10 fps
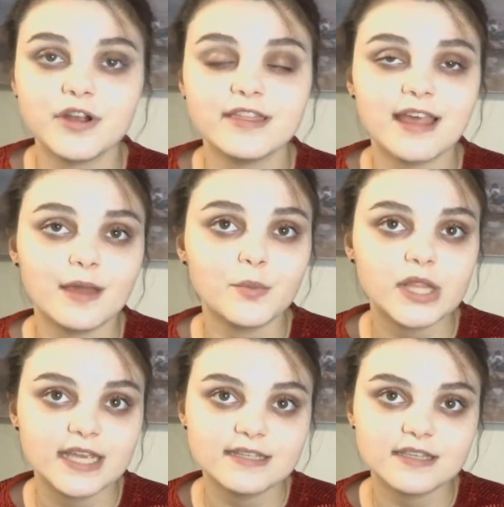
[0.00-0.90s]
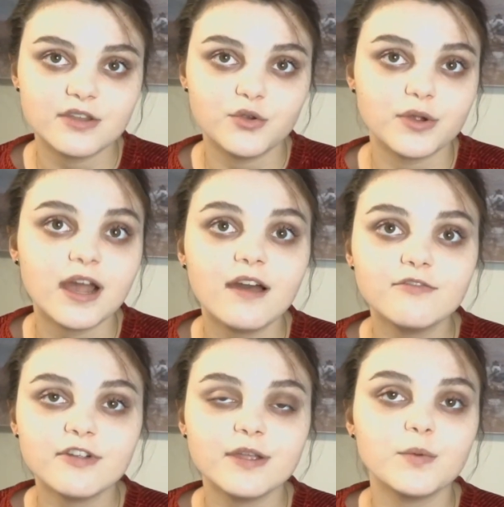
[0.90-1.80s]
in that place in your
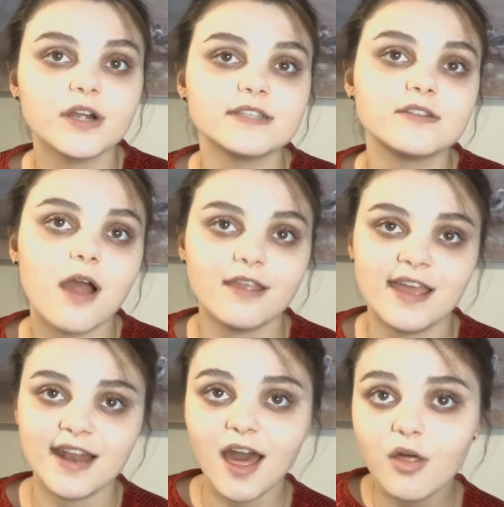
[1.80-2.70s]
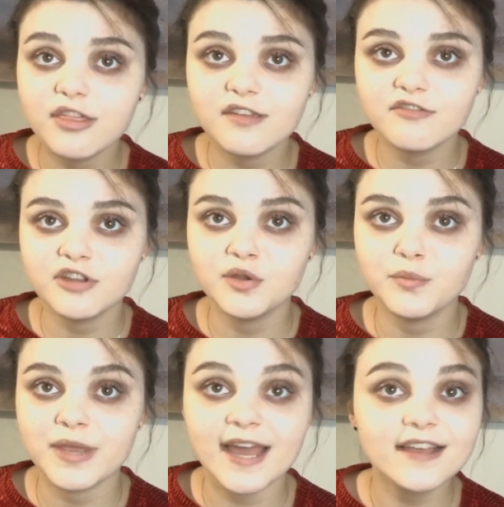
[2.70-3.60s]
recovery where it's not yet healthy for you to
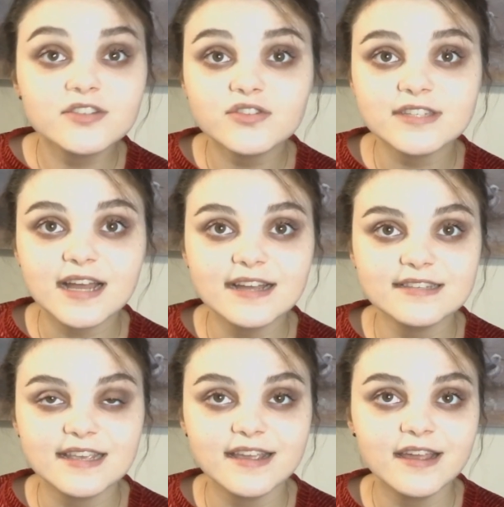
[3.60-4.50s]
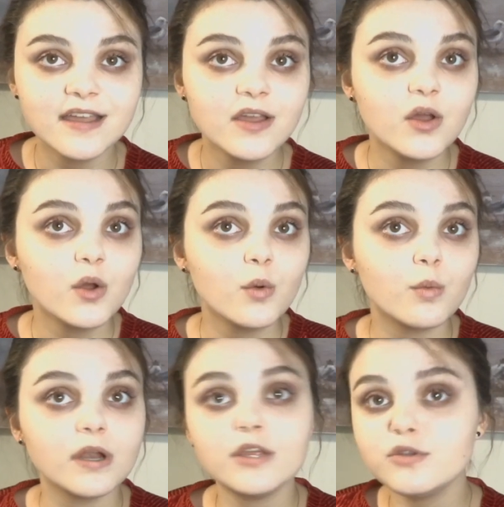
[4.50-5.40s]
be exercising,
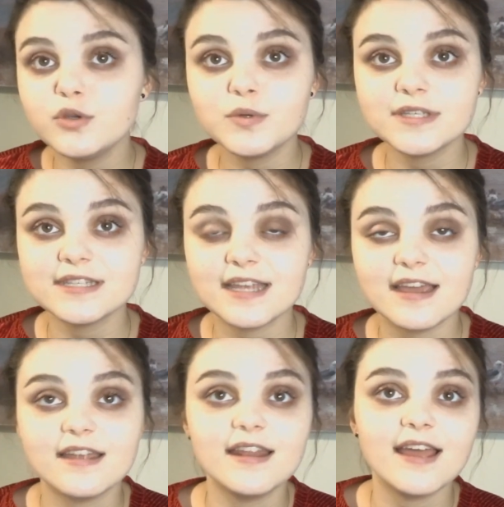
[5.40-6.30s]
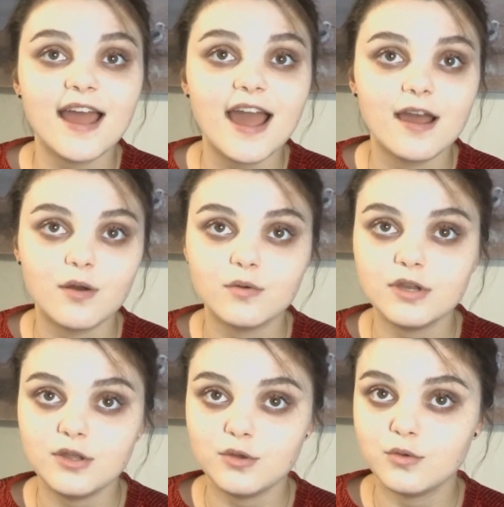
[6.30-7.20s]
what do you do instead? How do
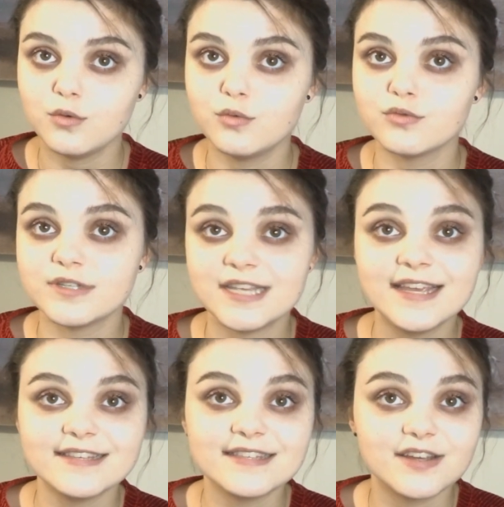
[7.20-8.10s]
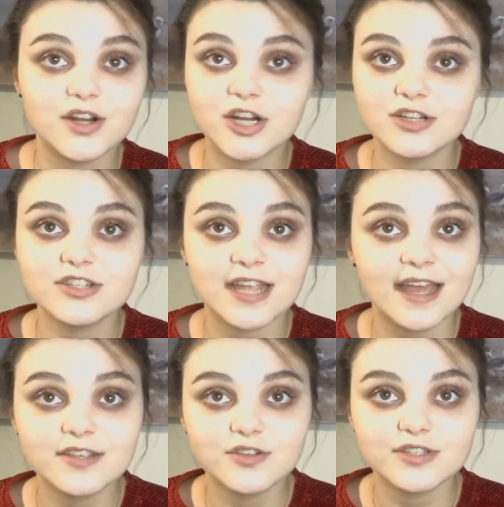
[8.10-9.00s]
you resist the urge to
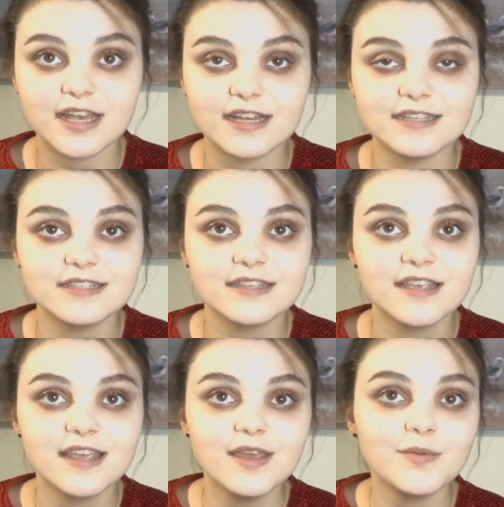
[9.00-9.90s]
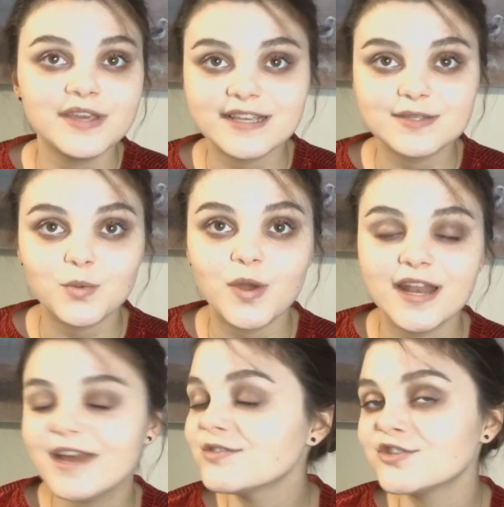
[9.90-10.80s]
exercise? Because when
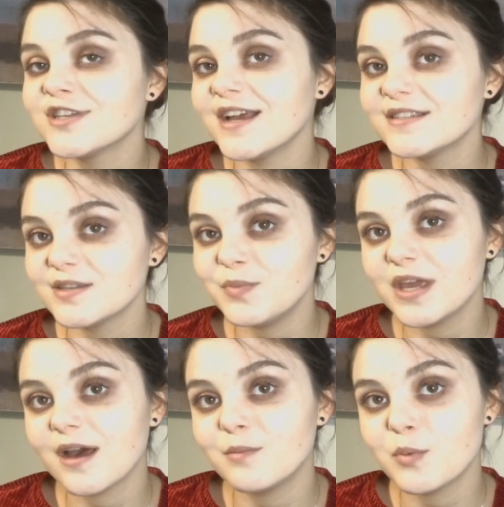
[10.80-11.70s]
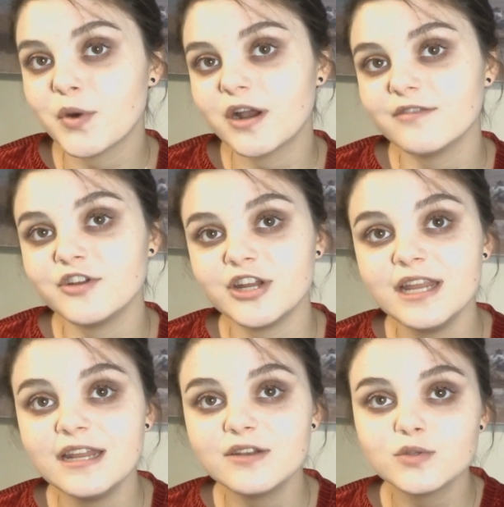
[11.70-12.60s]
exercise has become a part of your
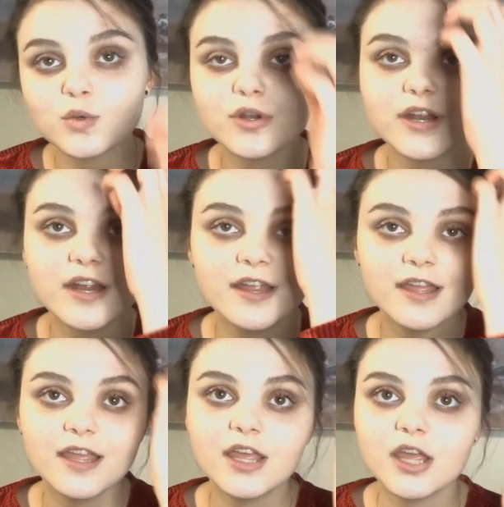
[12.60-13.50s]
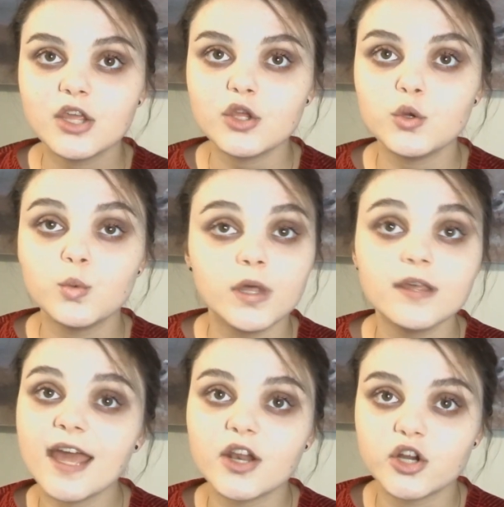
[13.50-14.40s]
eating disorder, you will
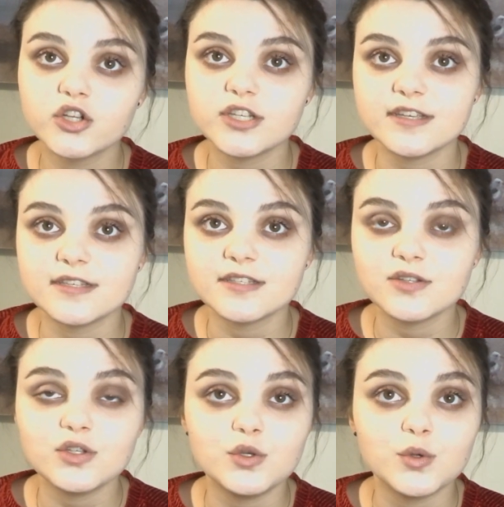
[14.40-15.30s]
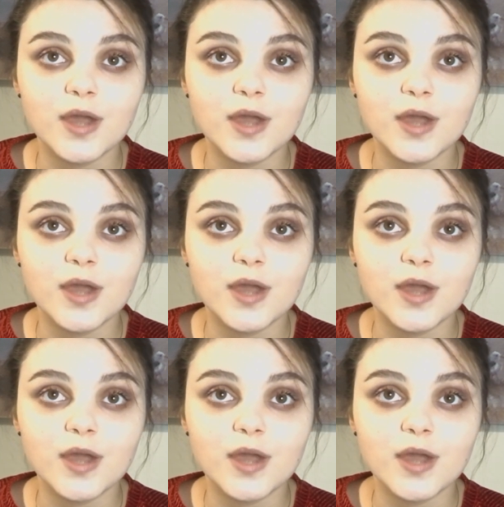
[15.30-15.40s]
get urges to